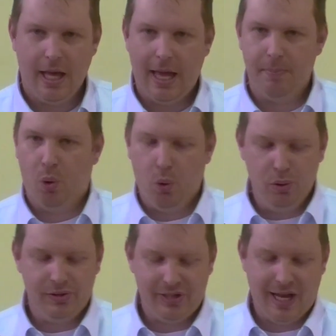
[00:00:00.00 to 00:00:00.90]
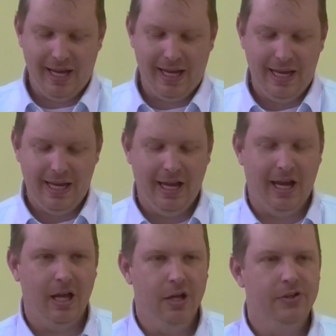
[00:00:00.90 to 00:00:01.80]
And Paul's saying
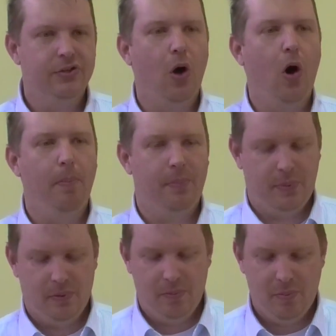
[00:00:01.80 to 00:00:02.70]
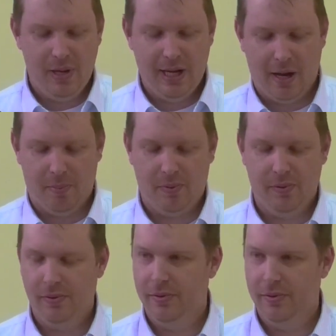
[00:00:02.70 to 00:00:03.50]
here, top me up.